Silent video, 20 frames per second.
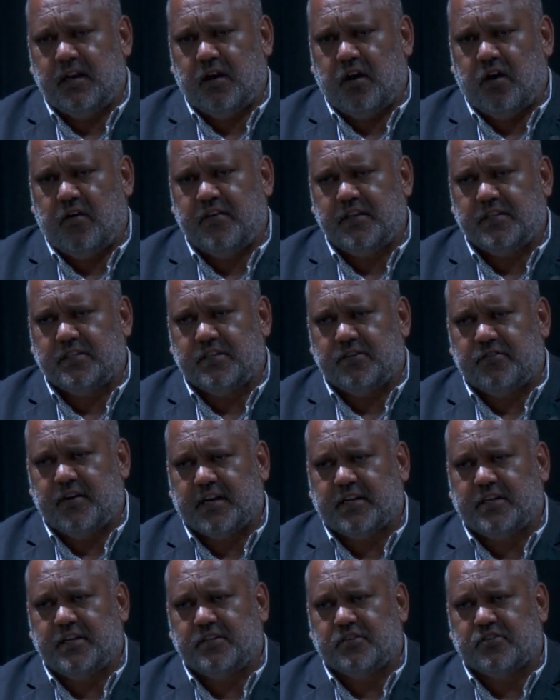of his
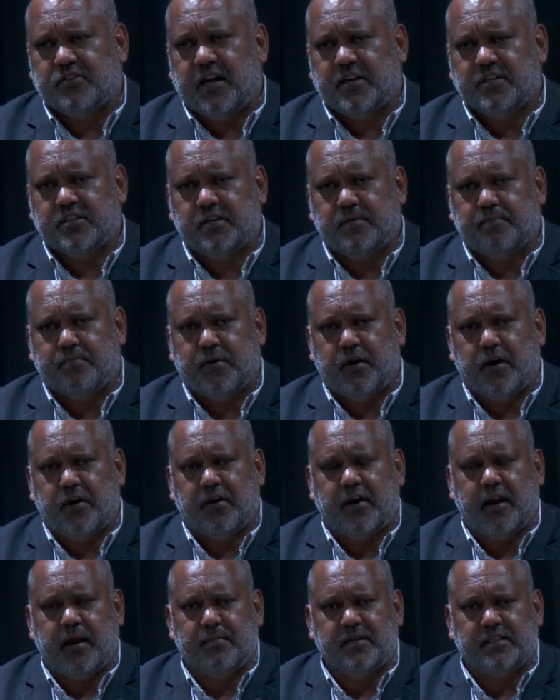direct instruction
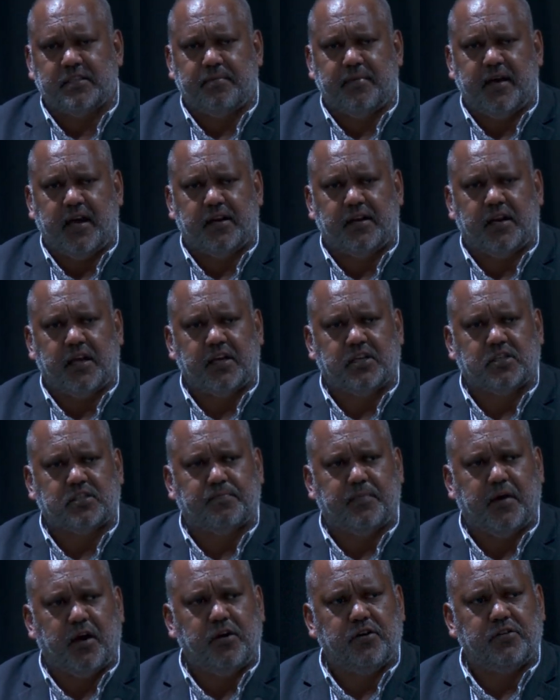program is about
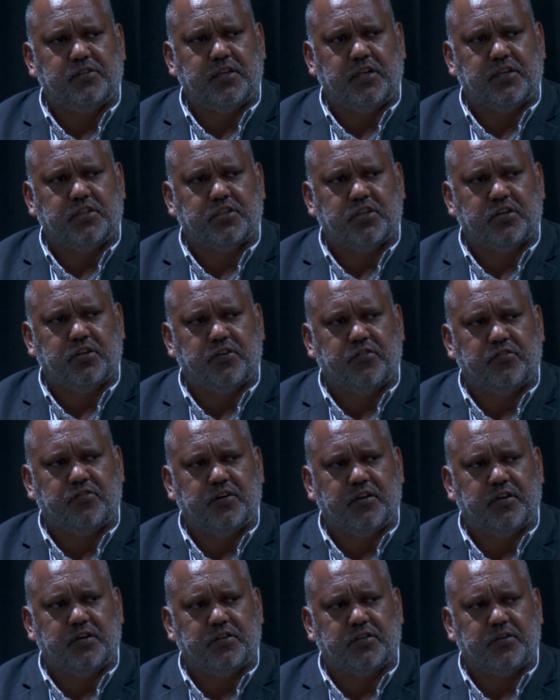exposing
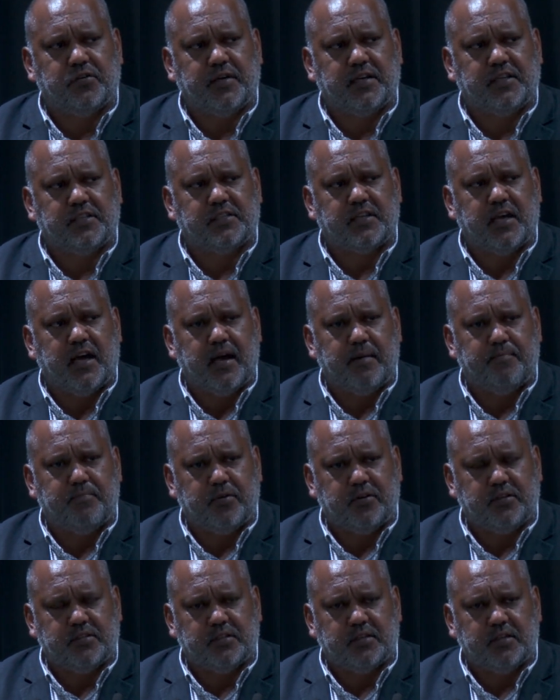children to
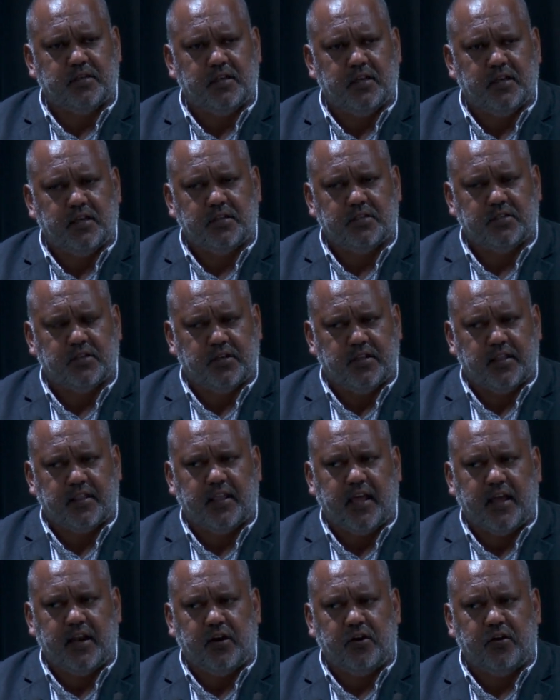examples so that
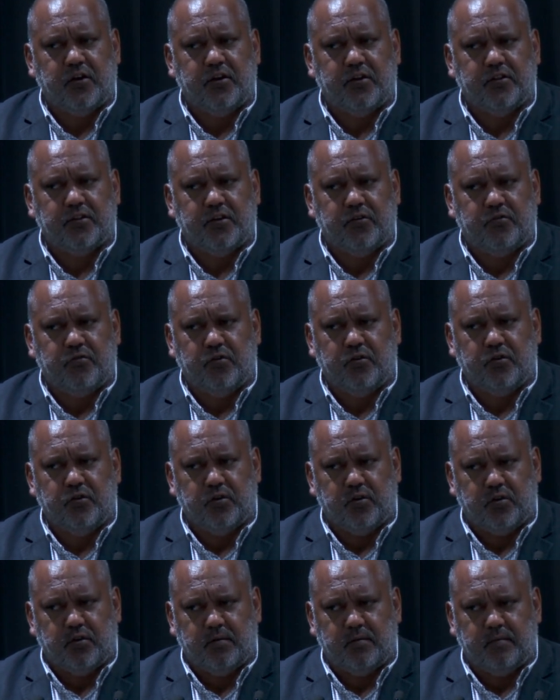they learn the
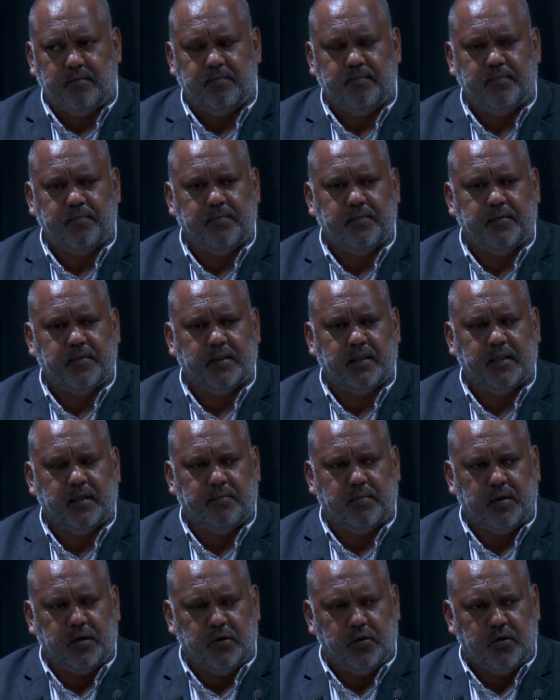rule.
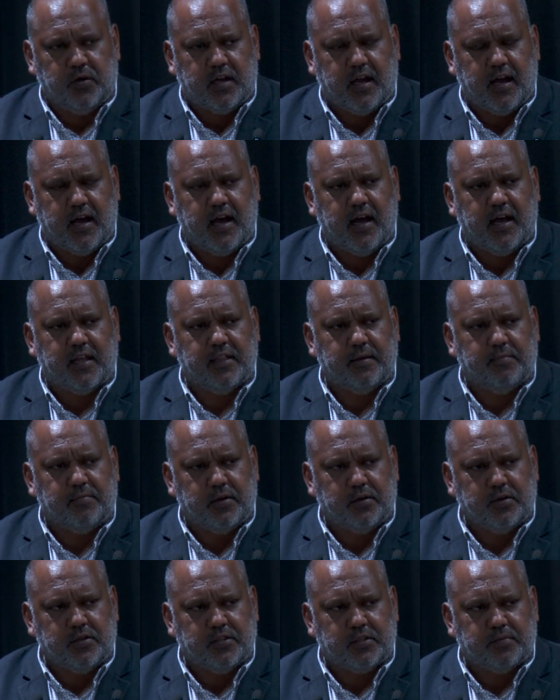The blue car, the
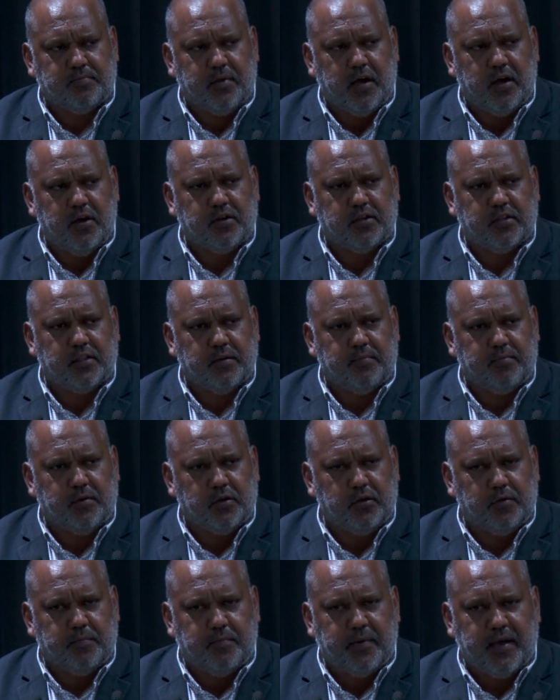blue smoke, the
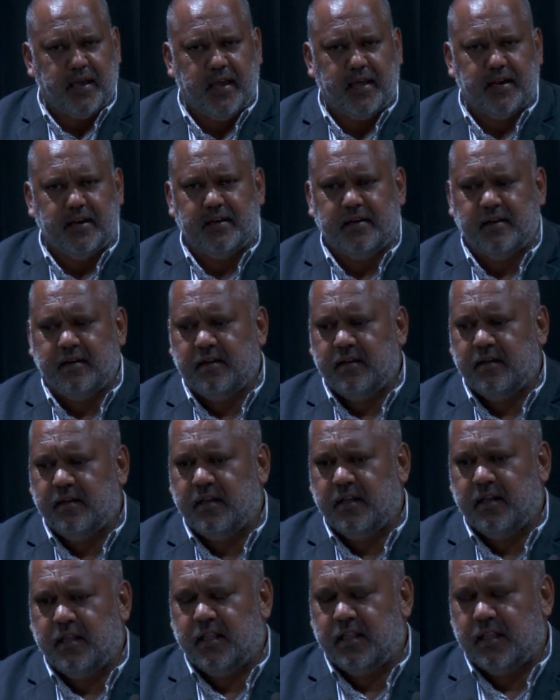blue pen,
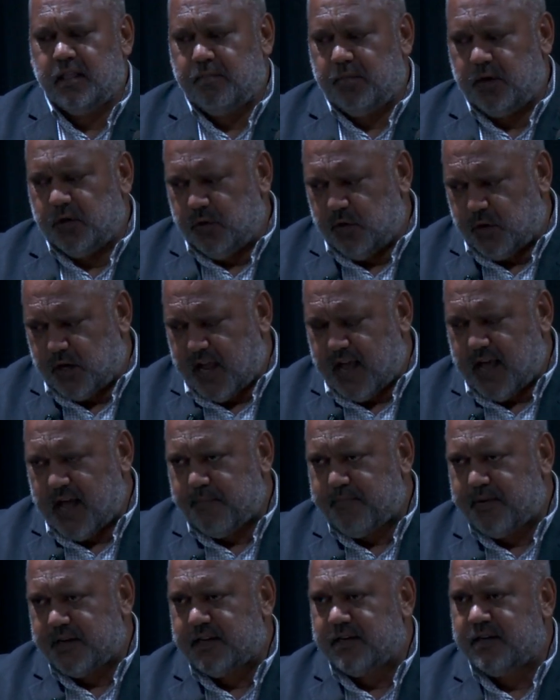the blue
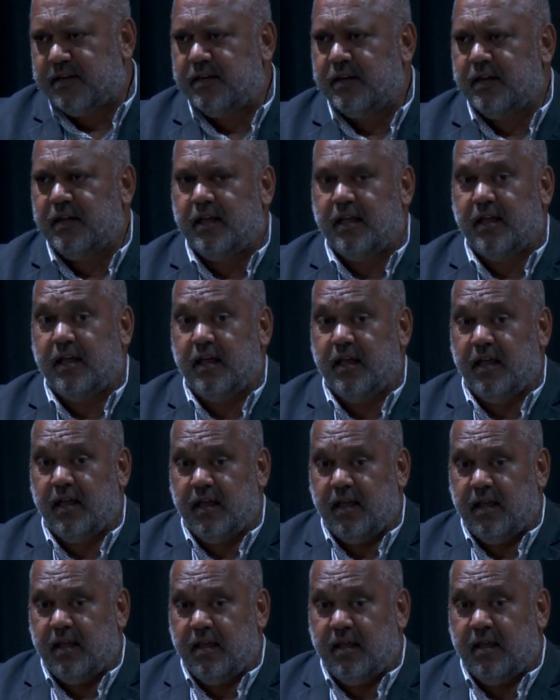carpet.
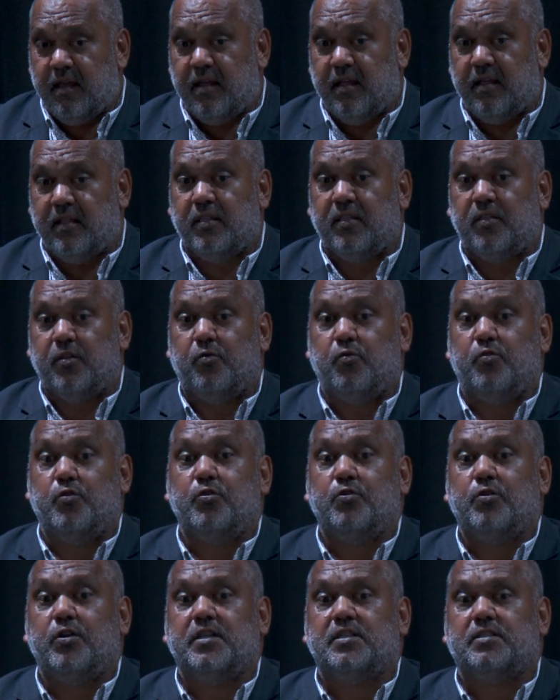The
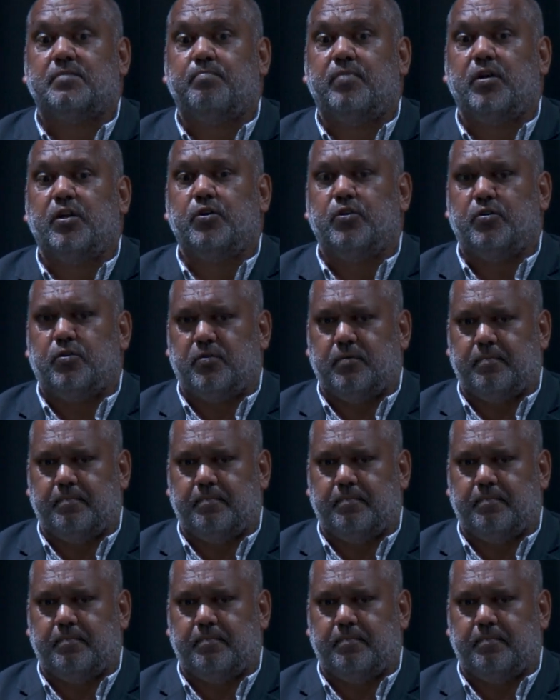rule is blue.